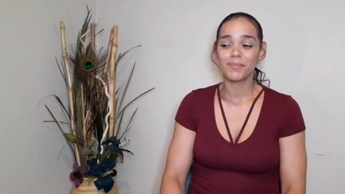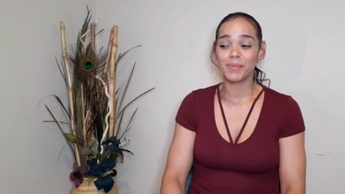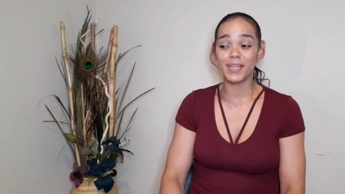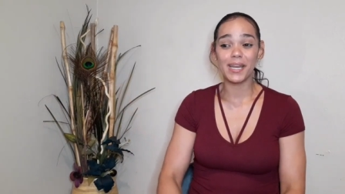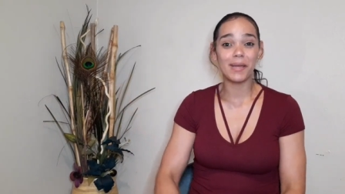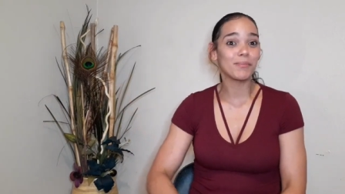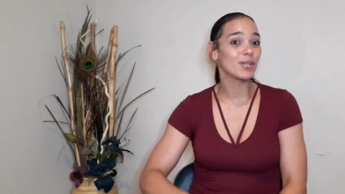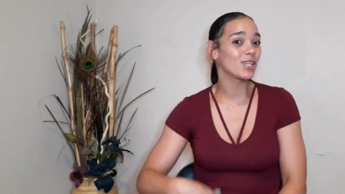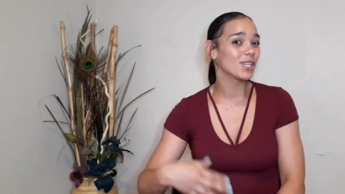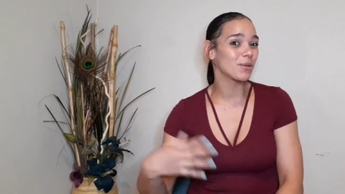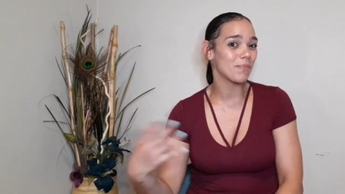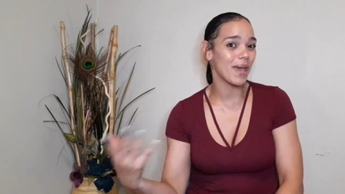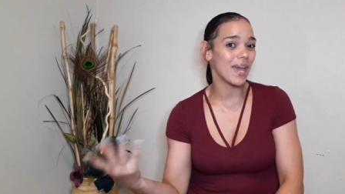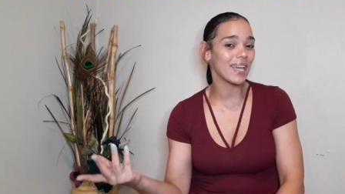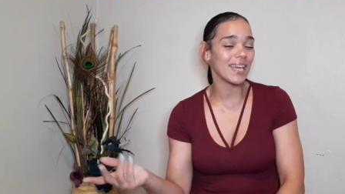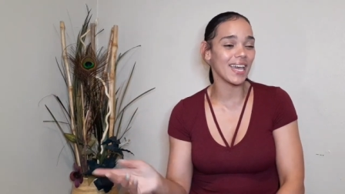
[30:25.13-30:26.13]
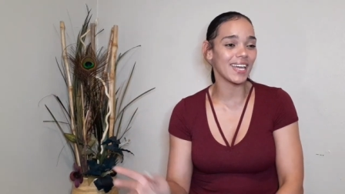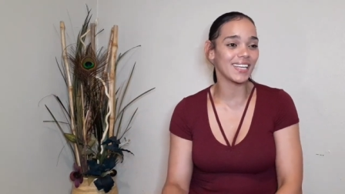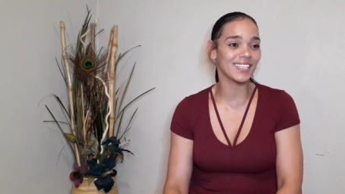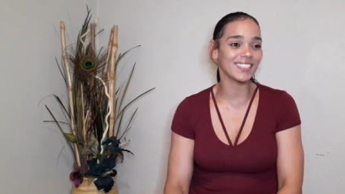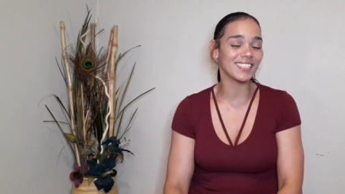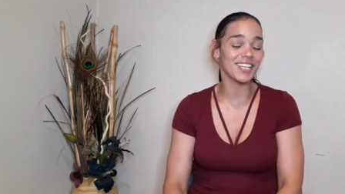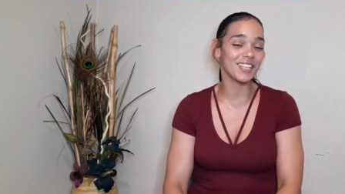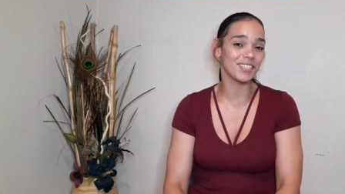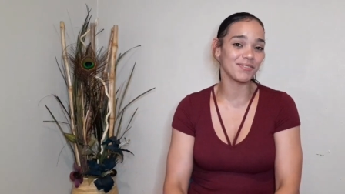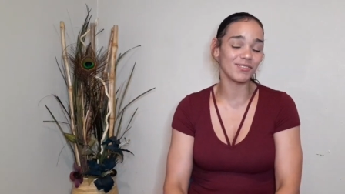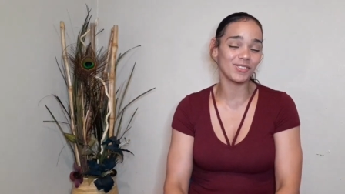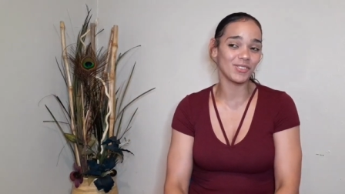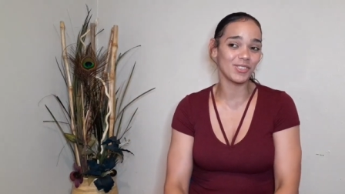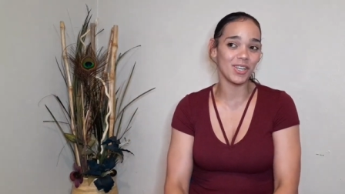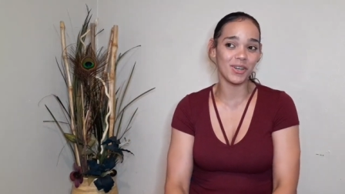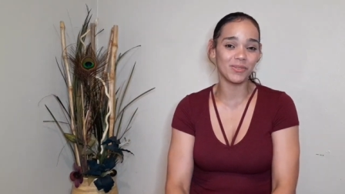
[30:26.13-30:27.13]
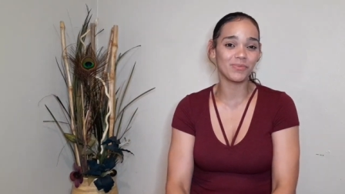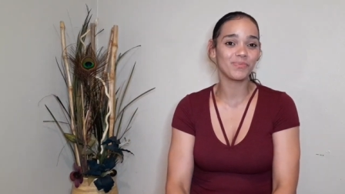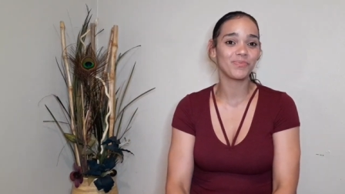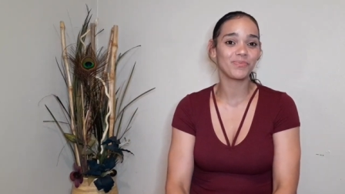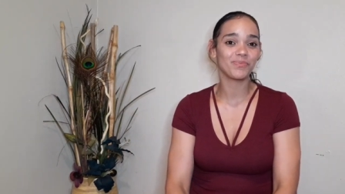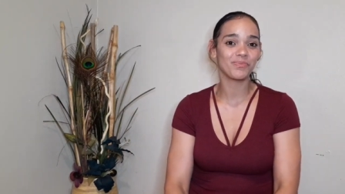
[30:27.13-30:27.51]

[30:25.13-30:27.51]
being able to look back at it and, you know,